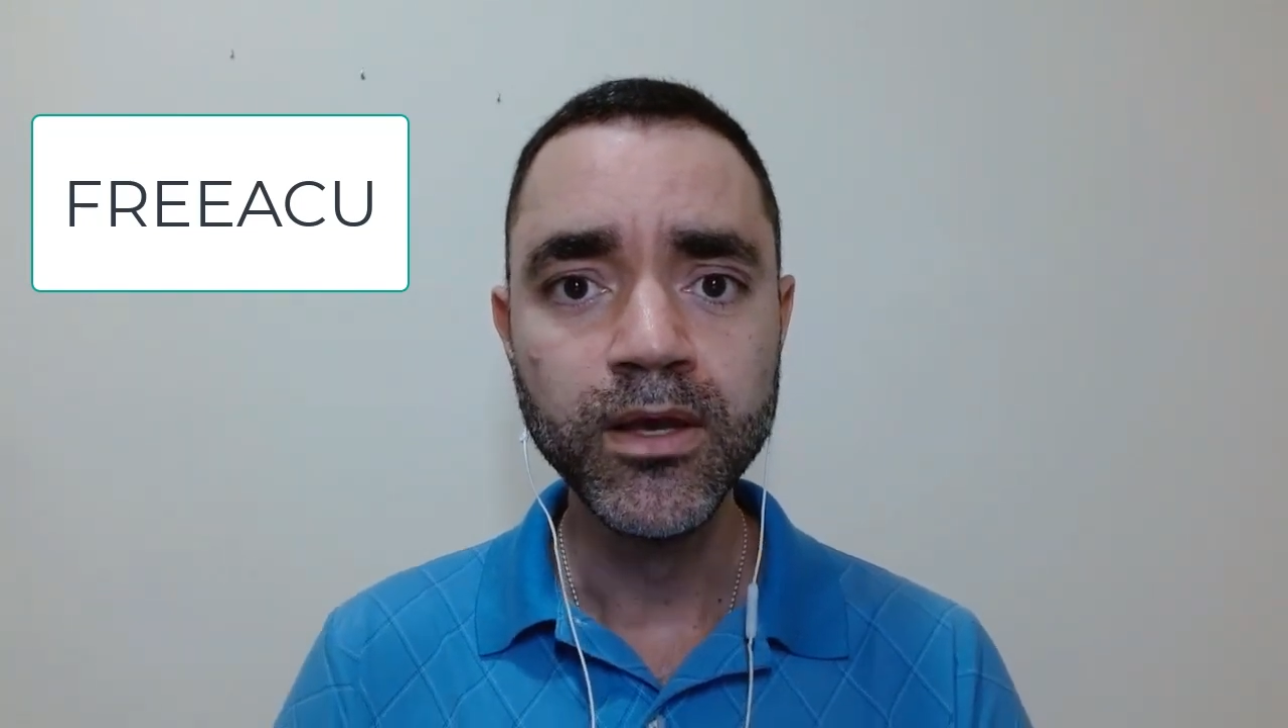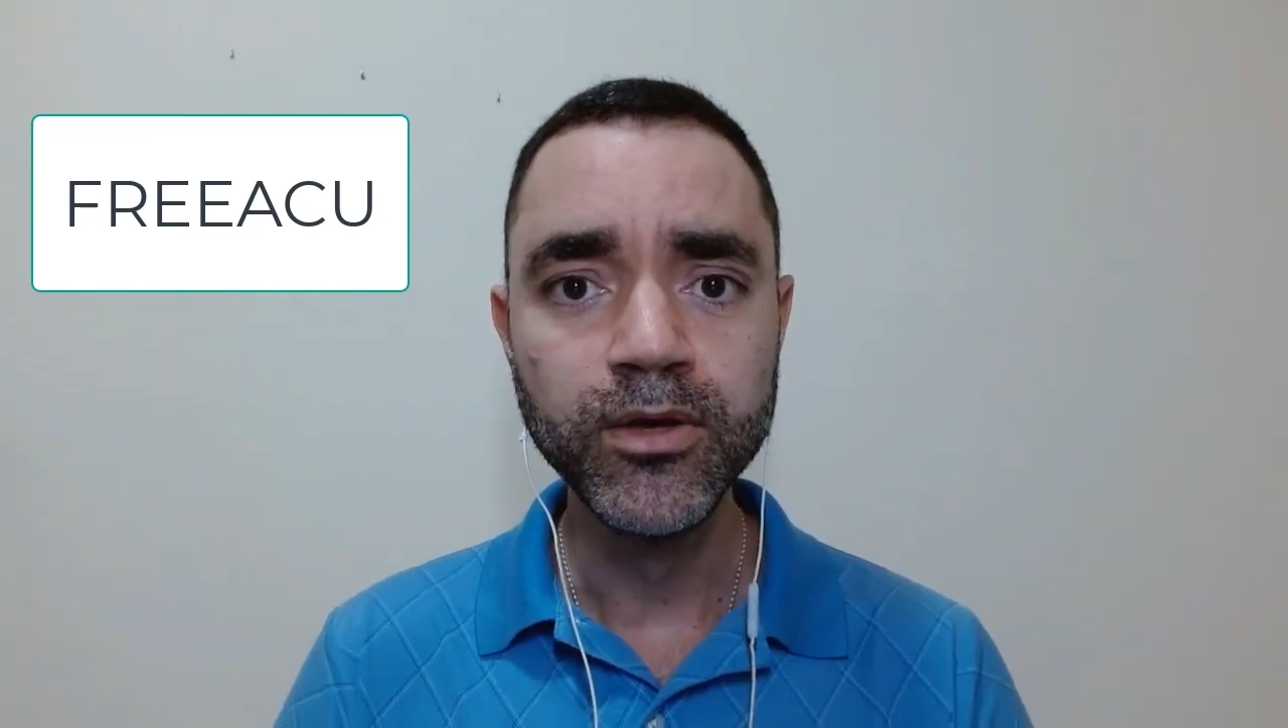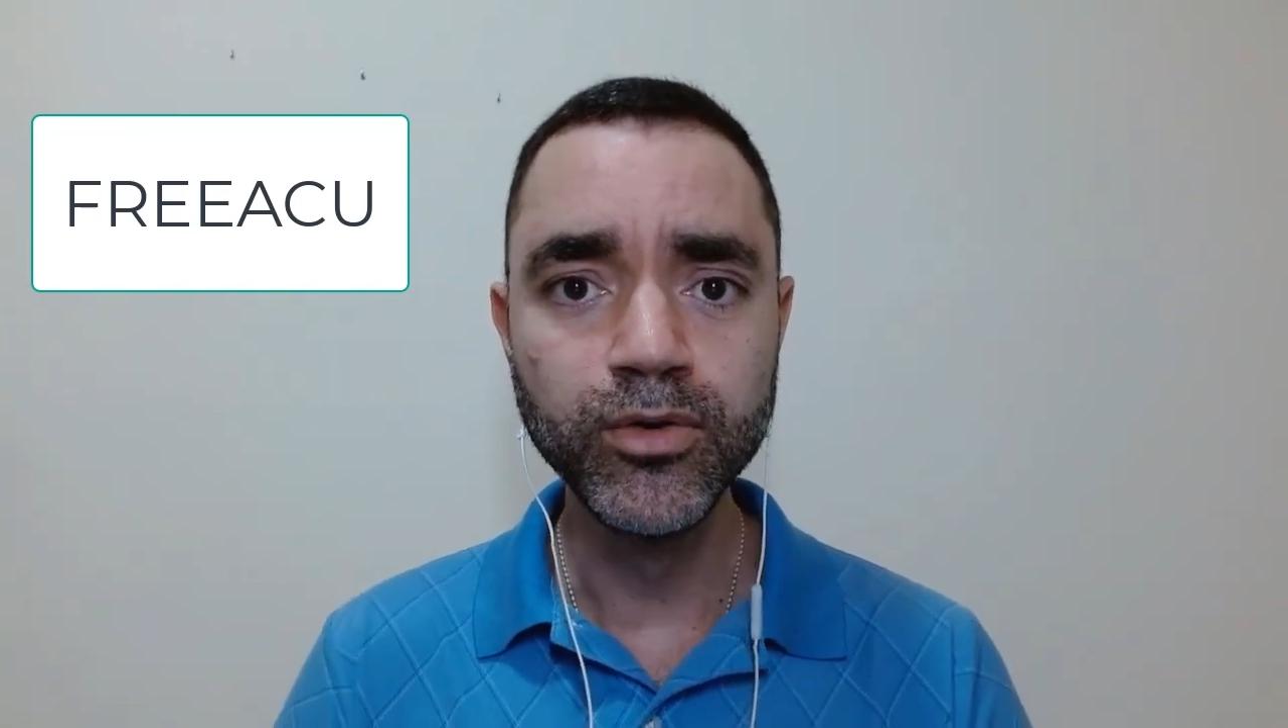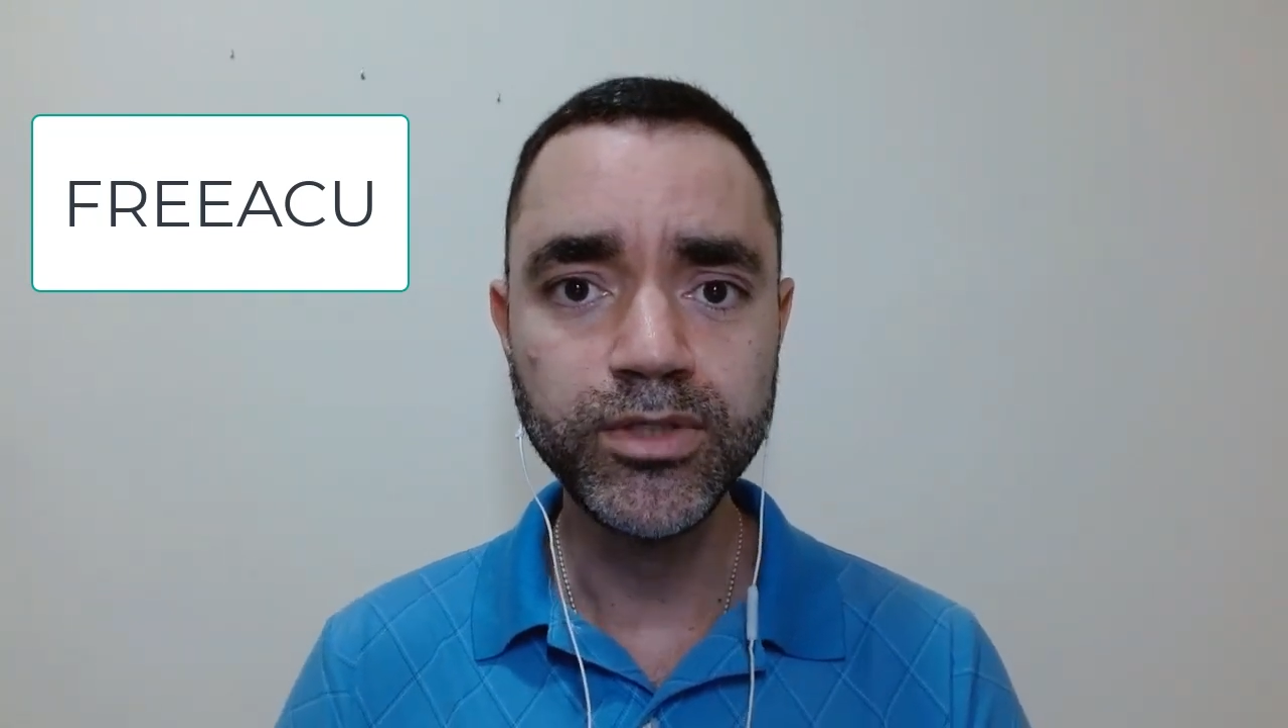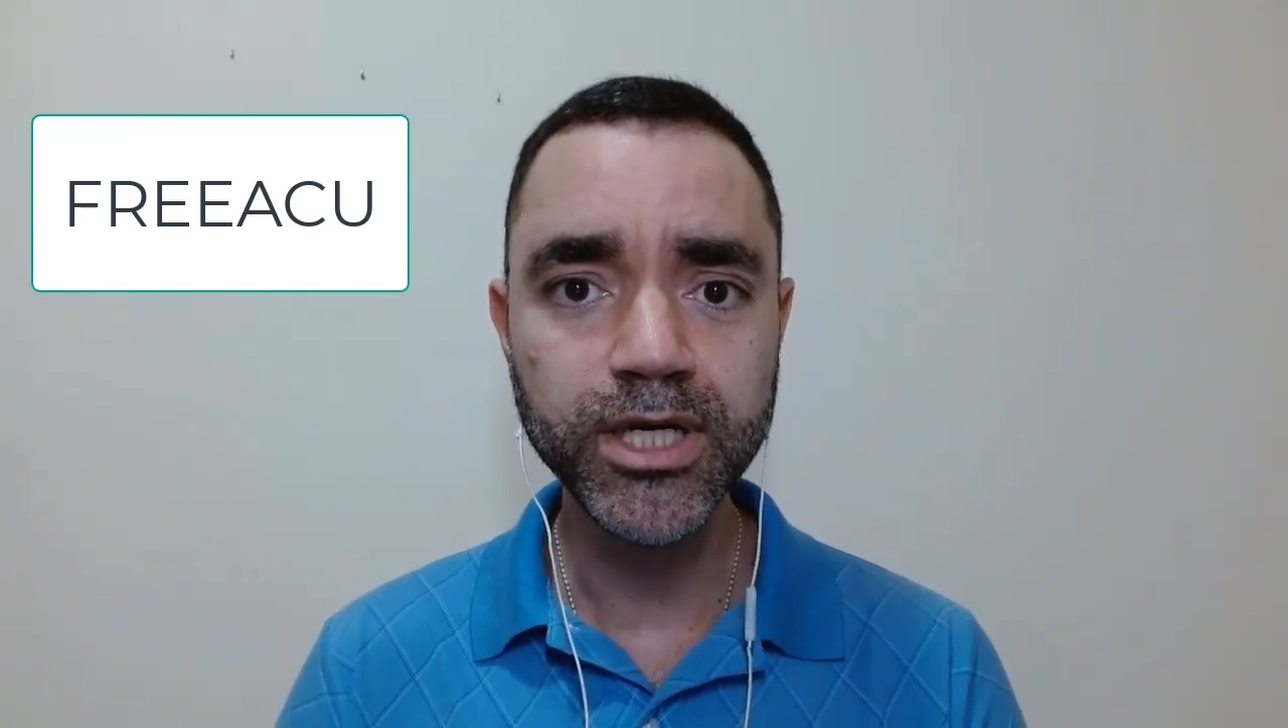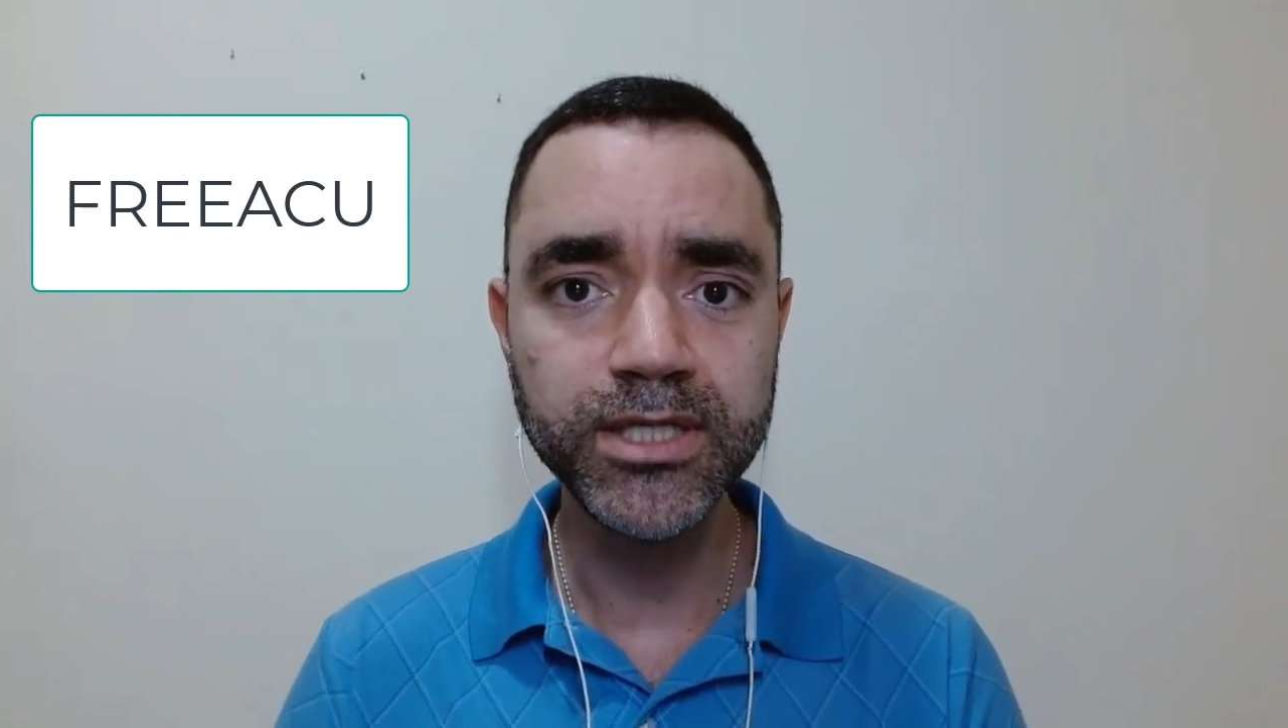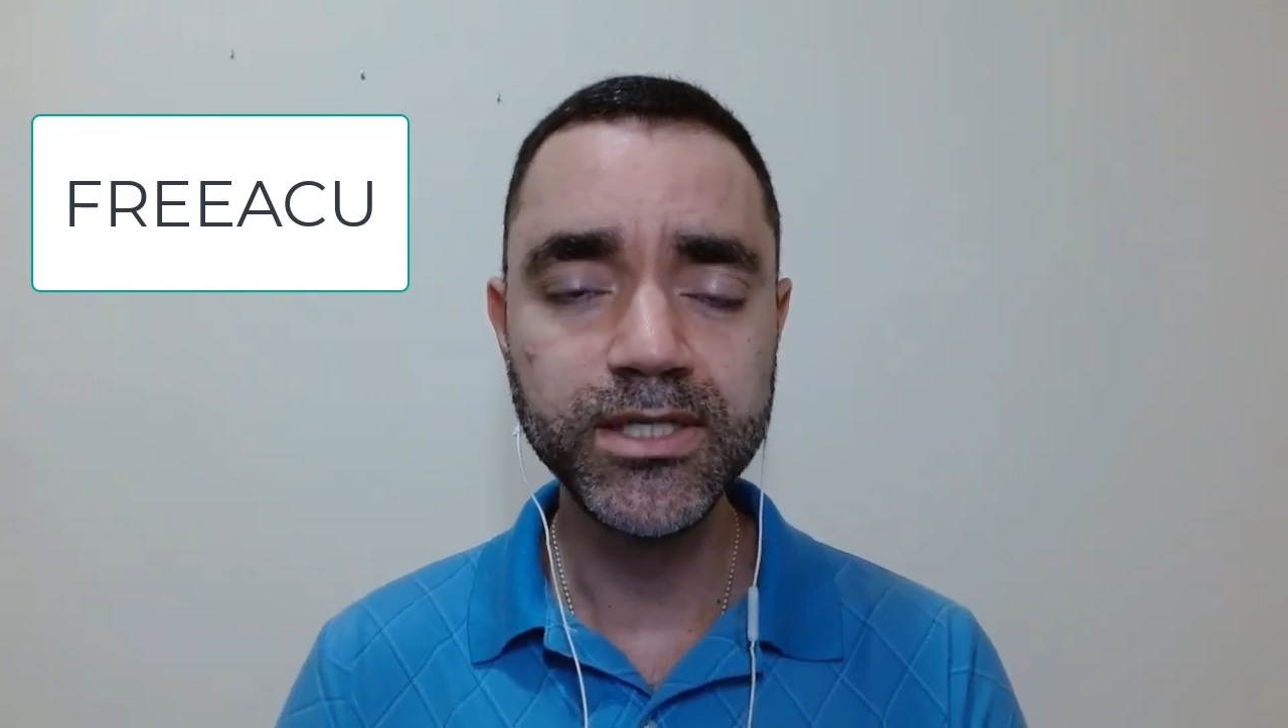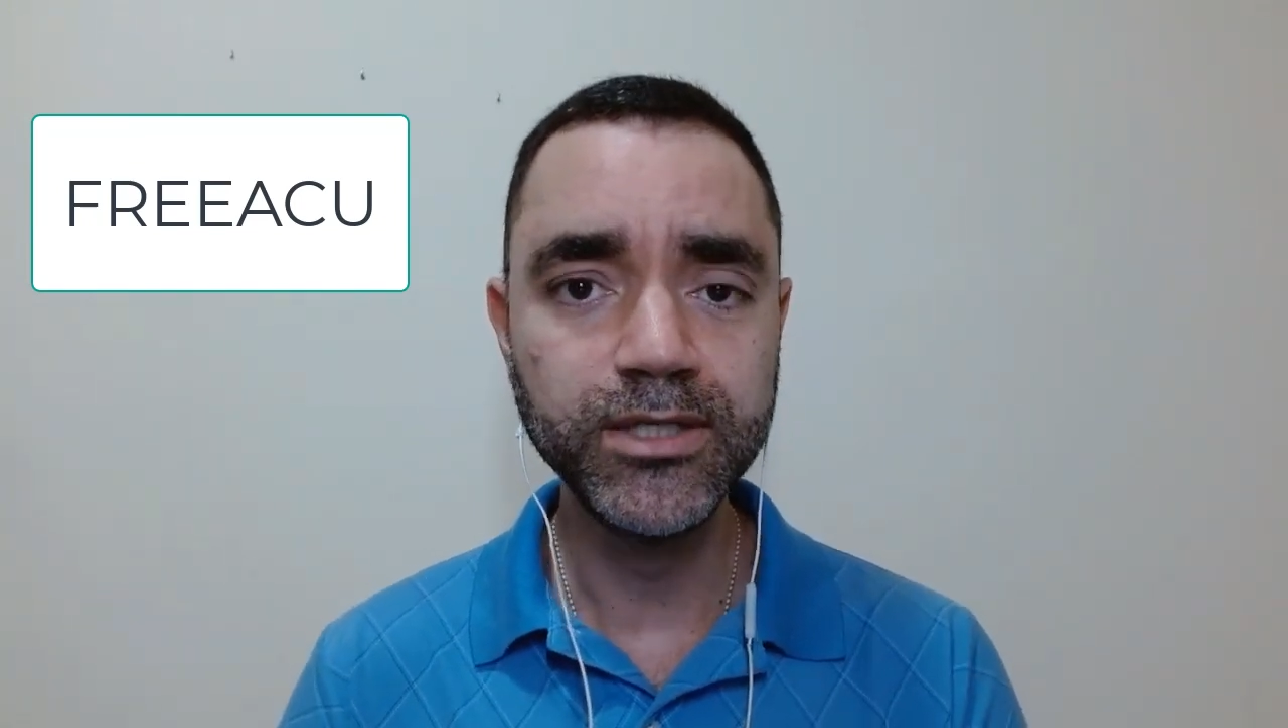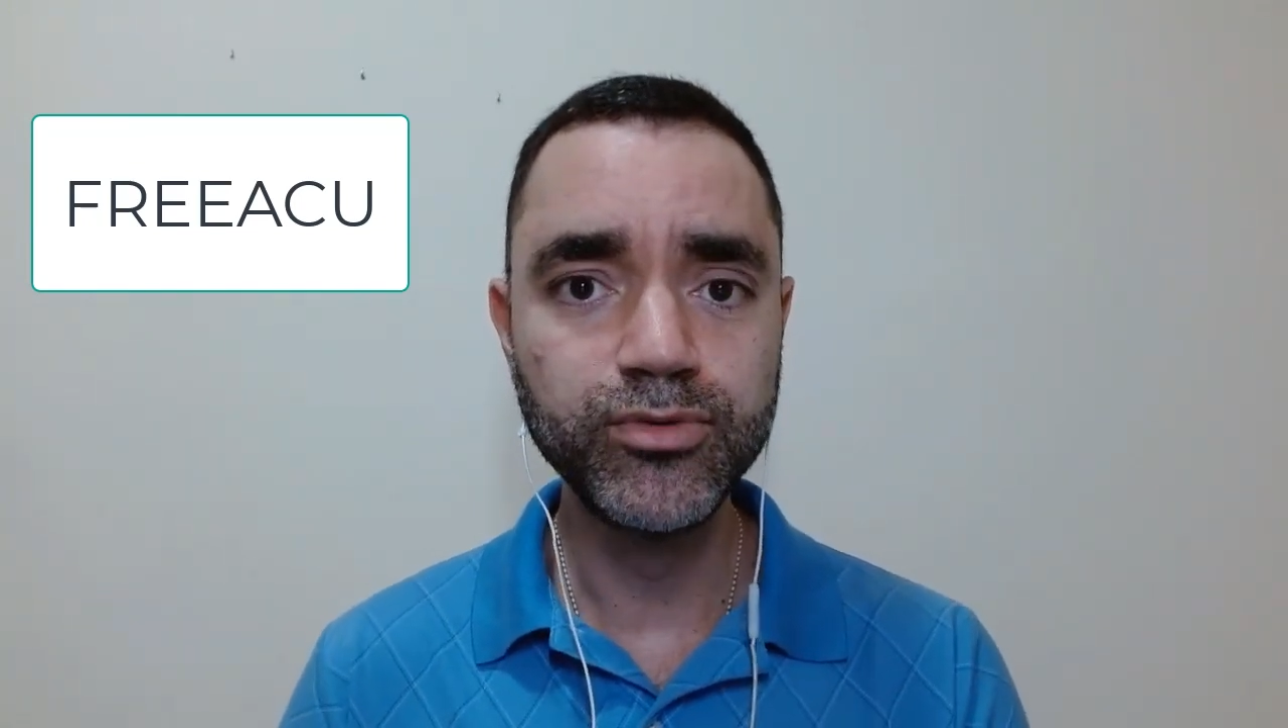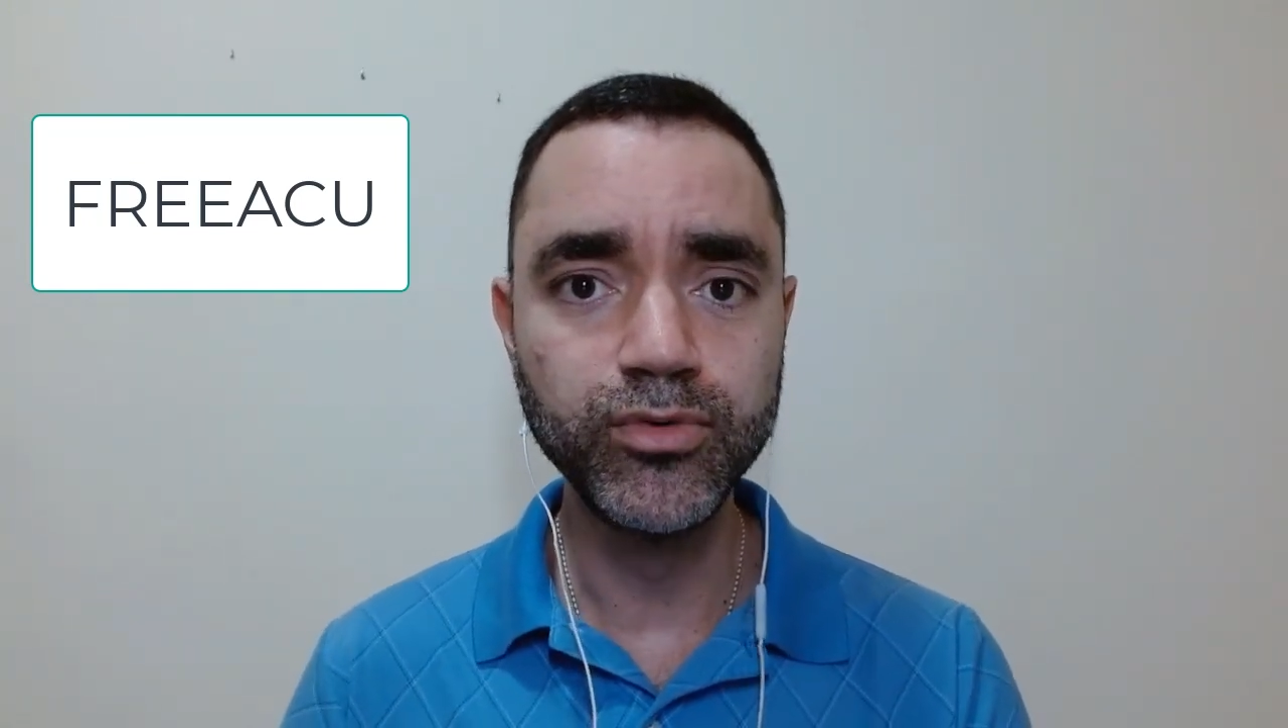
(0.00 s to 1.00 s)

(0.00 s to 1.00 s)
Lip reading: You just need